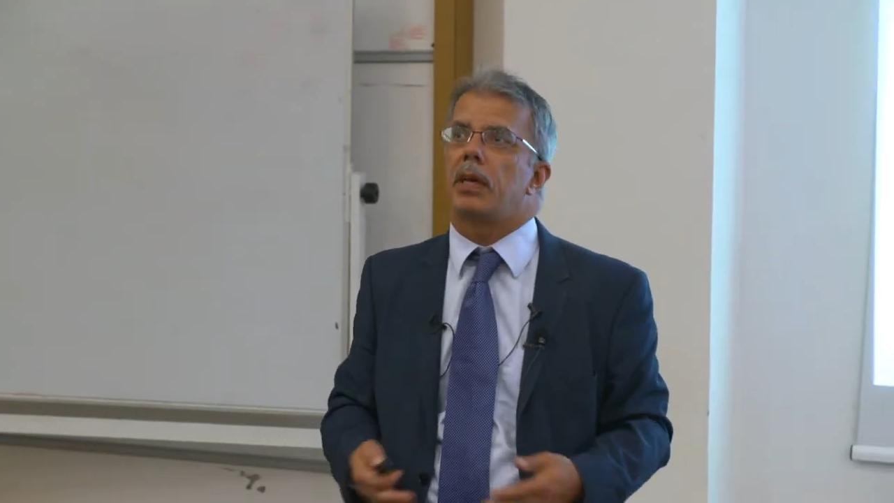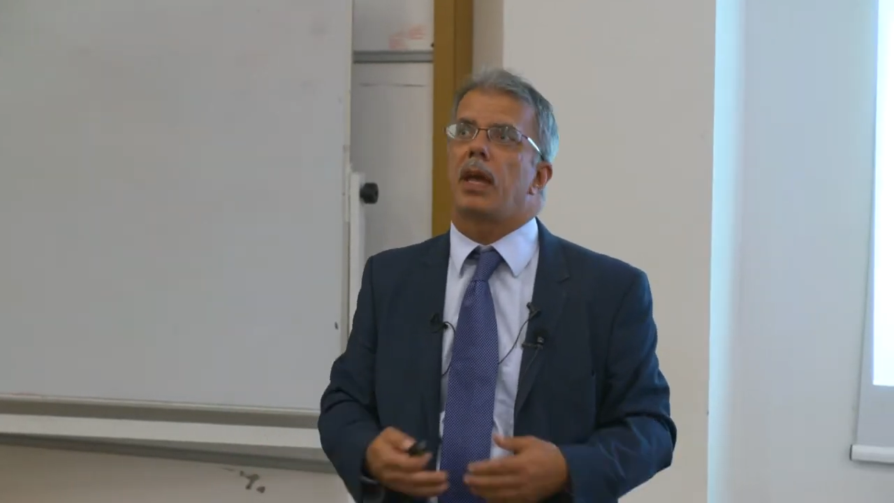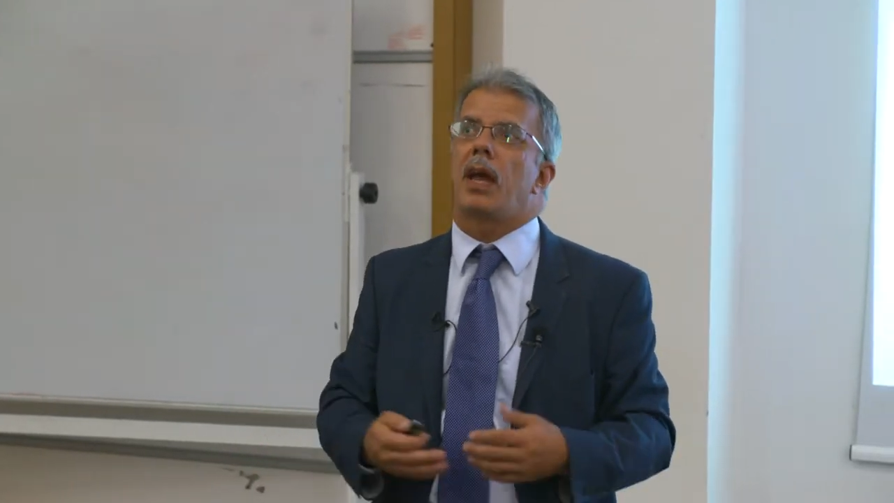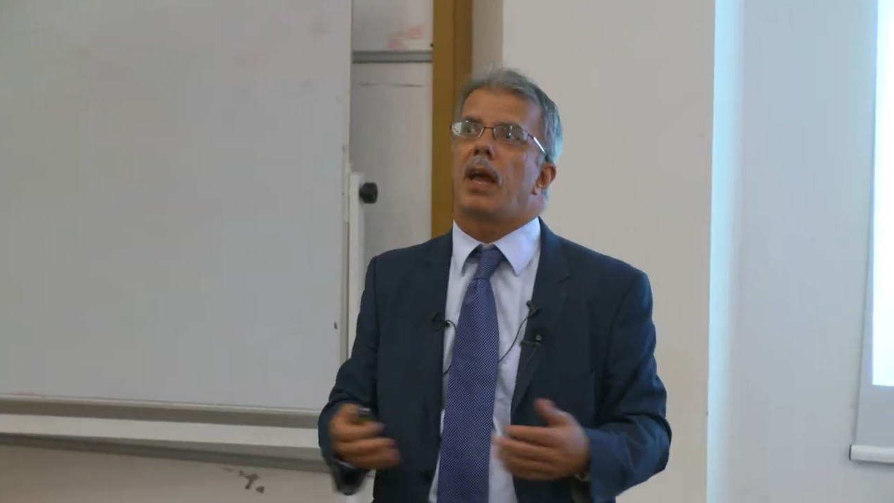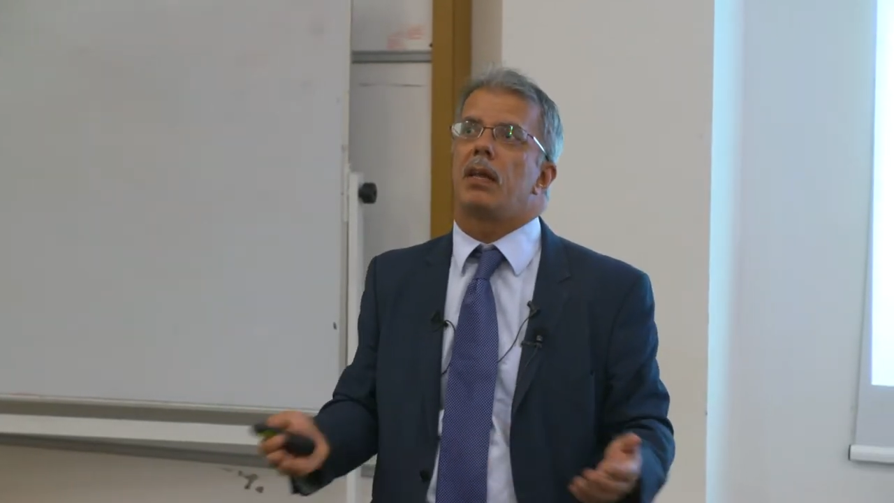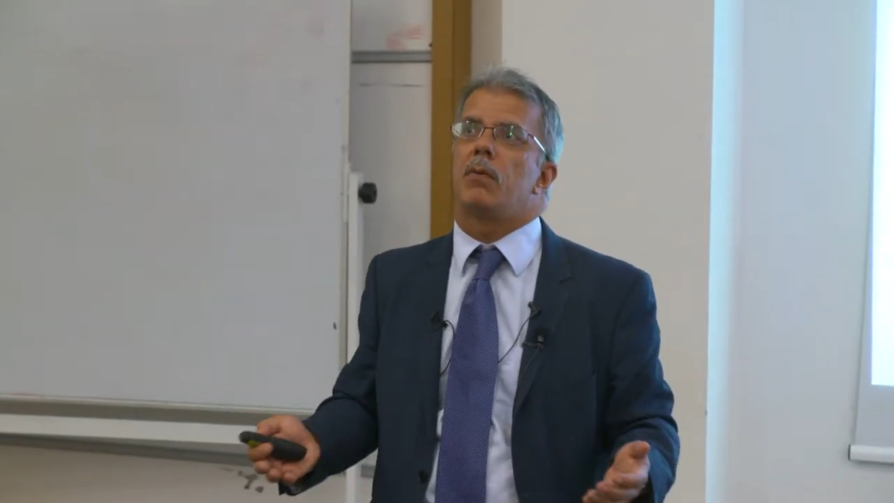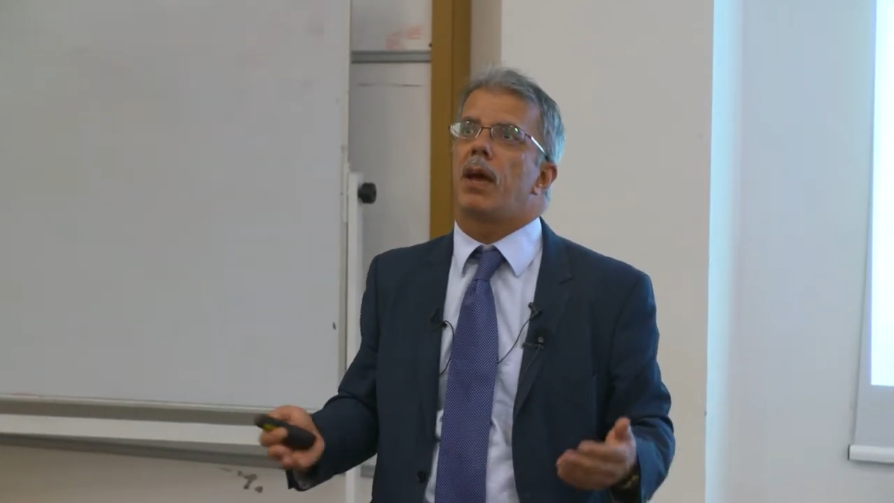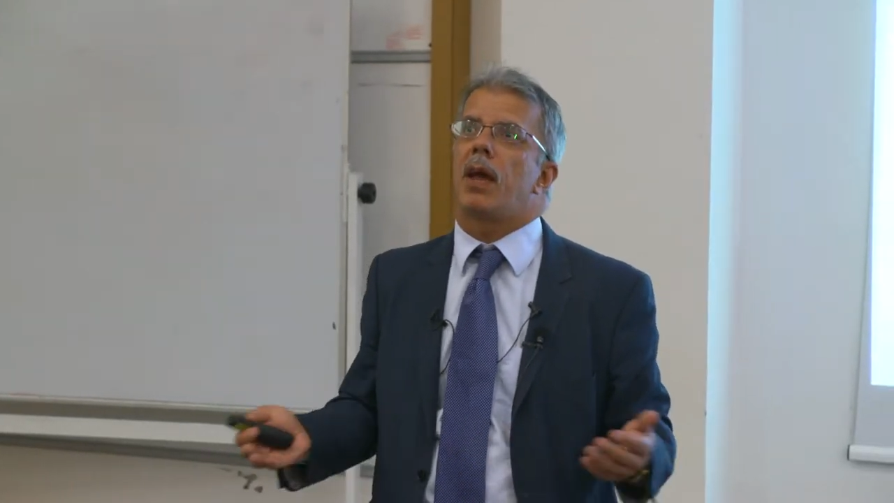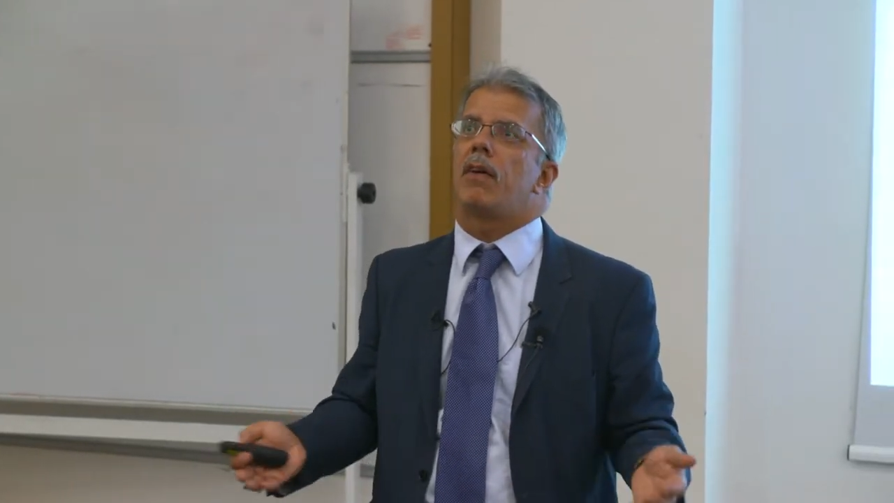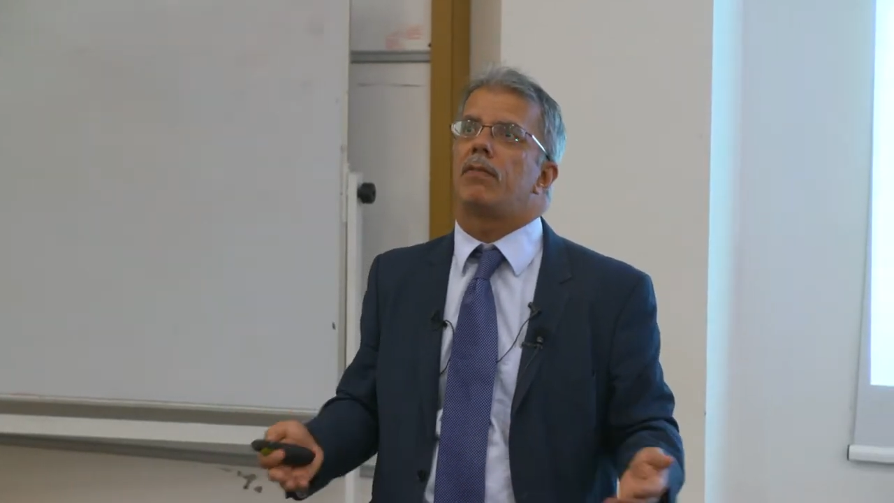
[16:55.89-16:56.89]
care
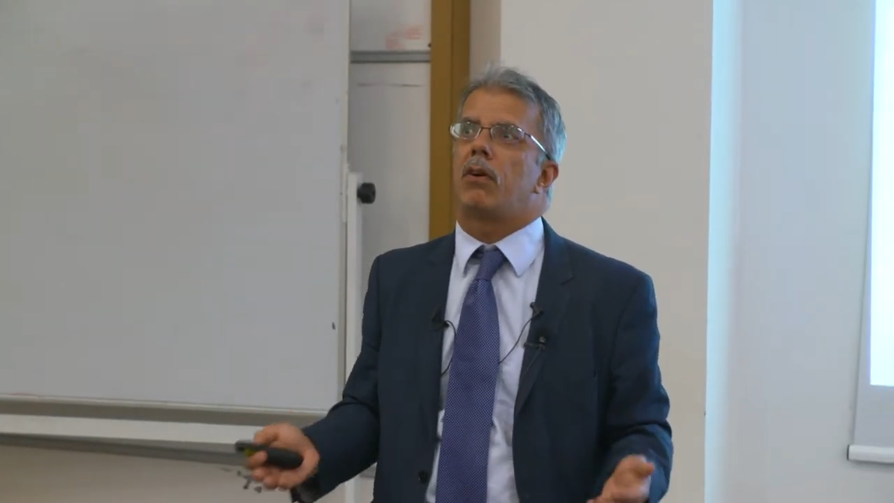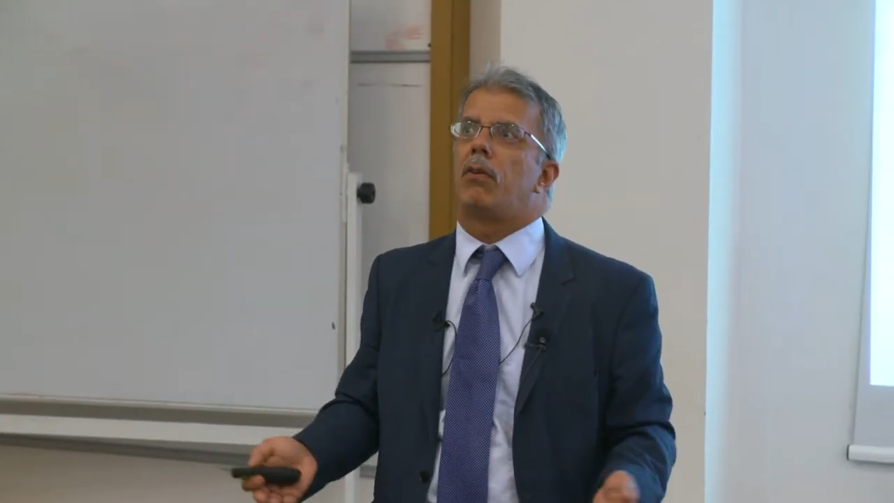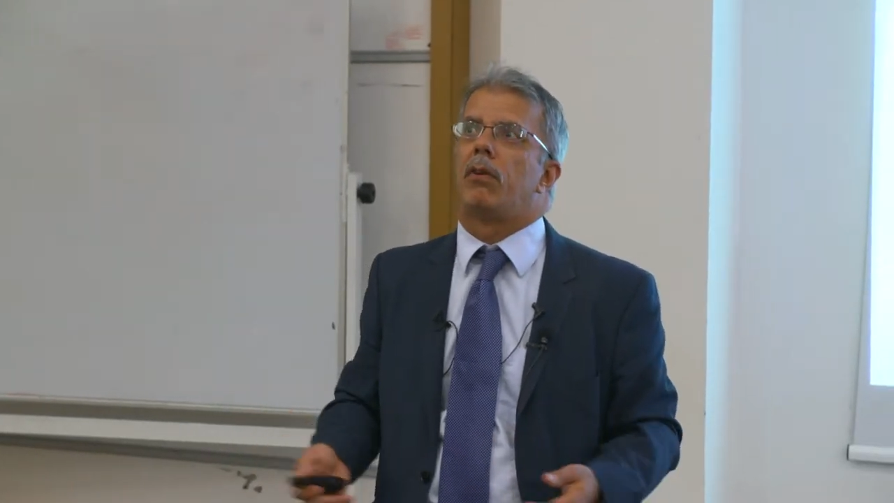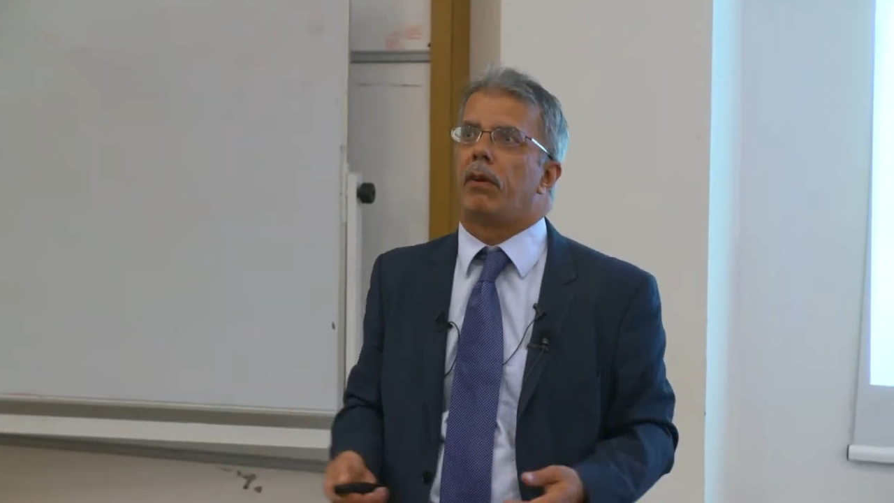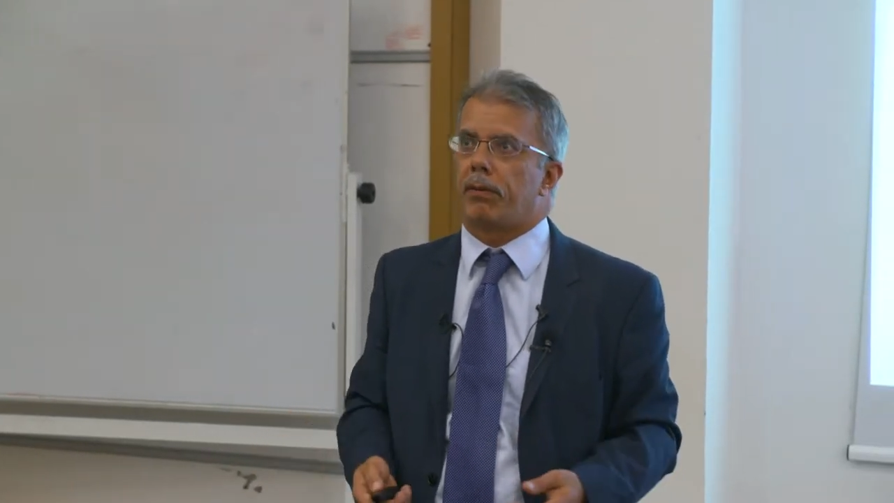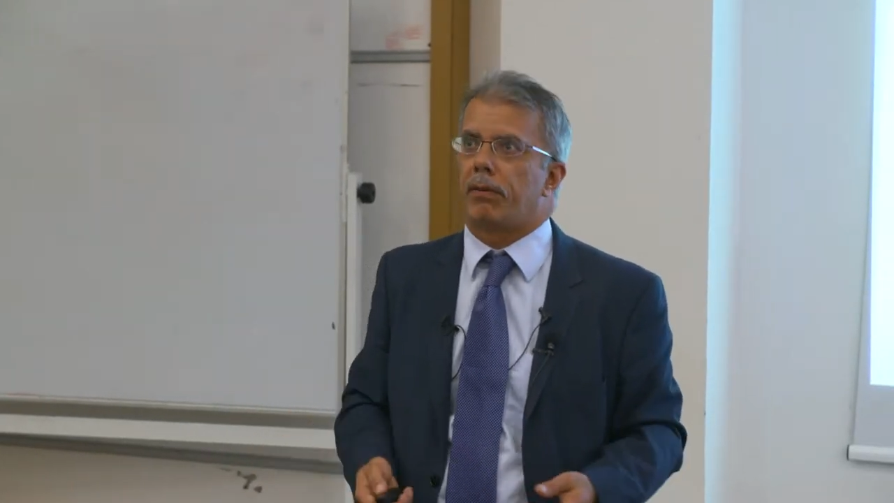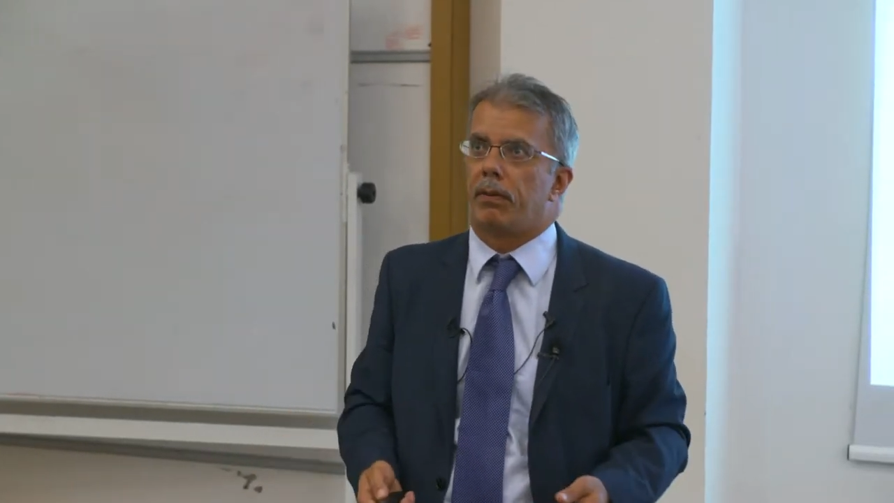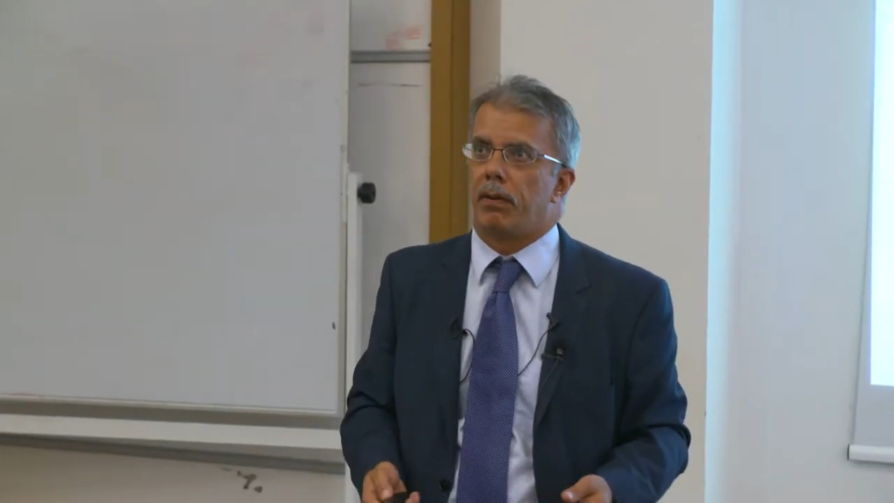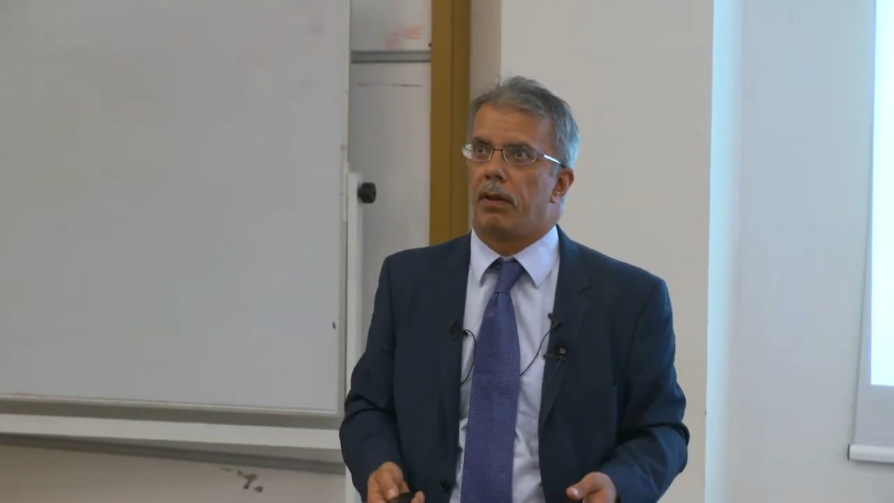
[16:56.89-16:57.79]
anywhere ever on earth.